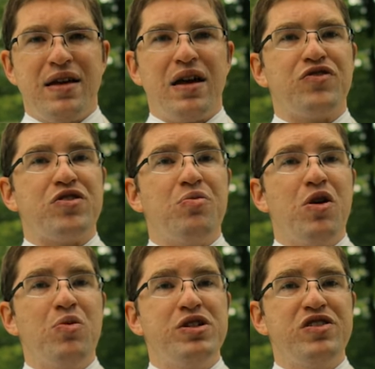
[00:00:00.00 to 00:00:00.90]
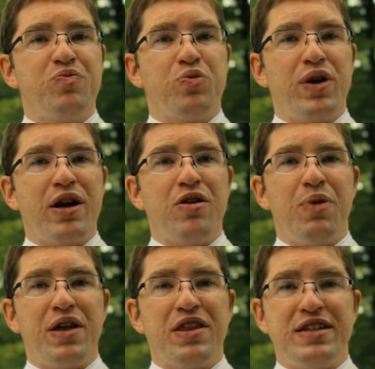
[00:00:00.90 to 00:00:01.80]
After a moment of prayer
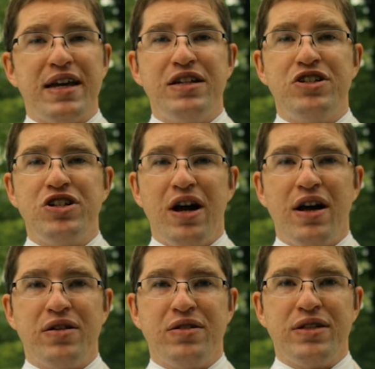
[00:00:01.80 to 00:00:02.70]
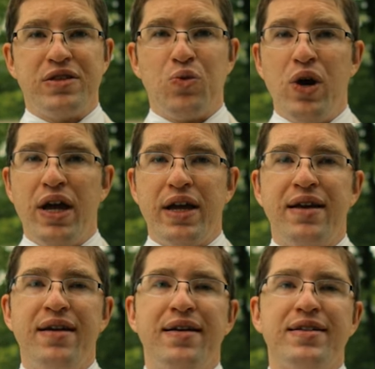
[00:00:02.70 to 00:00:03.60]
by the dead child at the
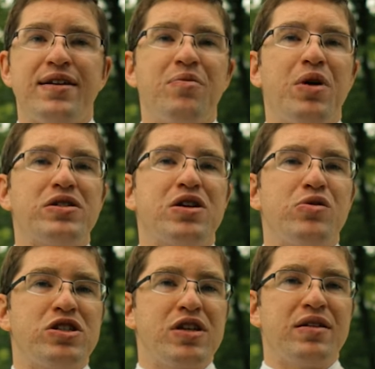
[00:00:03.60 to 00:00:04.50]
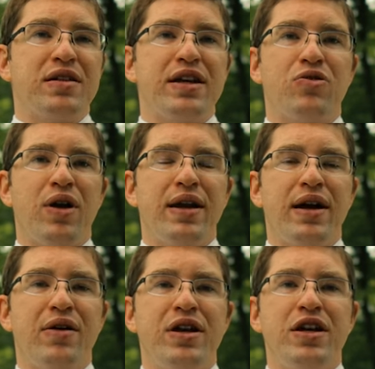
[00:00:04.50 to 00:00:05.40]
wake, Don Bosco suddenly cried
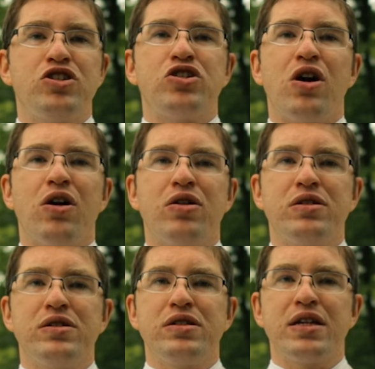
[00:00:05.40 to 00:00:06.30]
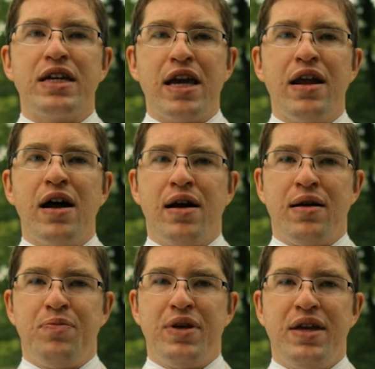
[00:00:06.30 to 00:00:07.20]
out, "Charles, get
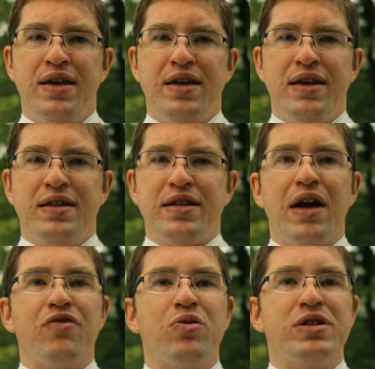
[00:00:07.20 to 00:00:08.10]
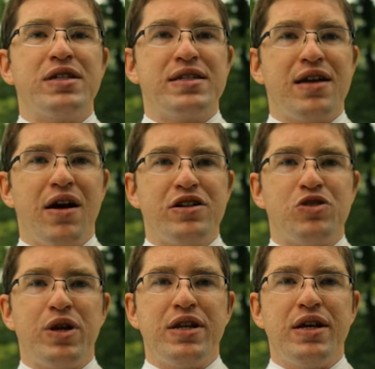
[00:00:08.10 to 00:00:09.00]
up!" To everyone's
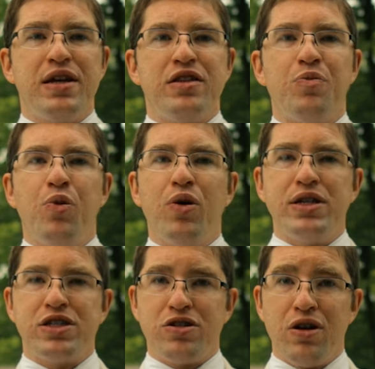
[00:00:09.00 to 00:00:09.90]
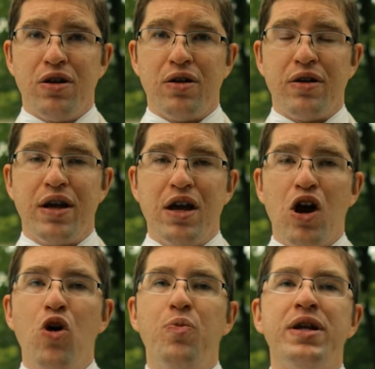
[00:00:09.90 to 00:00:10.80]
astonishment, the boy stirred,
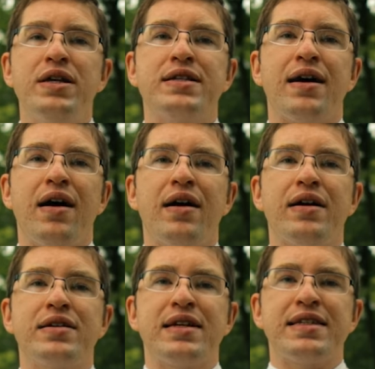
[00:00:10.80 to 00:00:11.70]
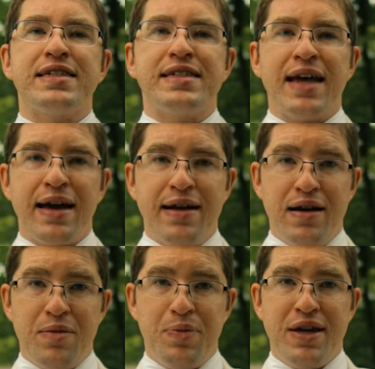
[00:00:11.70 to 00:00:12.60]
opened his eyes, and sat
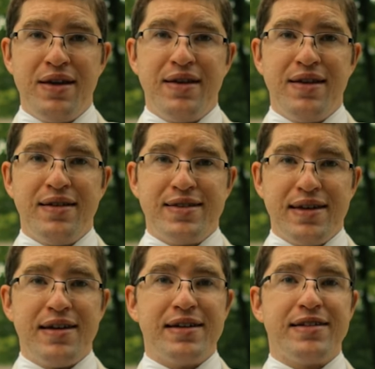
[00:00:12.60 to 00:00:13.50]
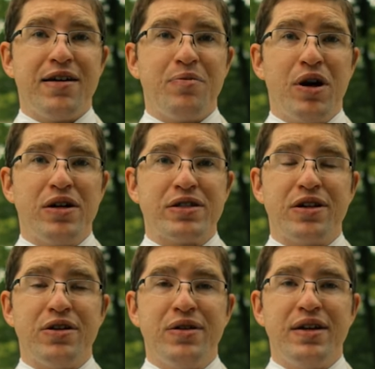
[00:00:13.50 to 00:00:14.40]
up. Seeing Don
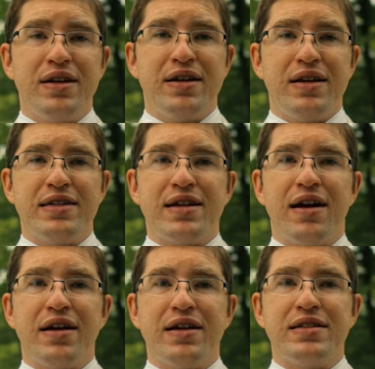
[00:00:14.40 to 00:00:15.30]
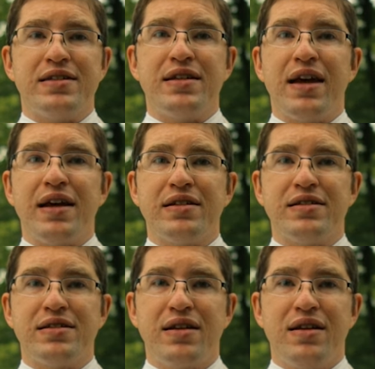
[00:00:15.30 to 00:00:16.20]
Bosco, his eyes
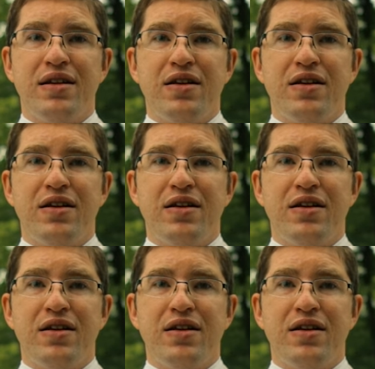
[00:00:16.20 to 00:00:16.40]
danced.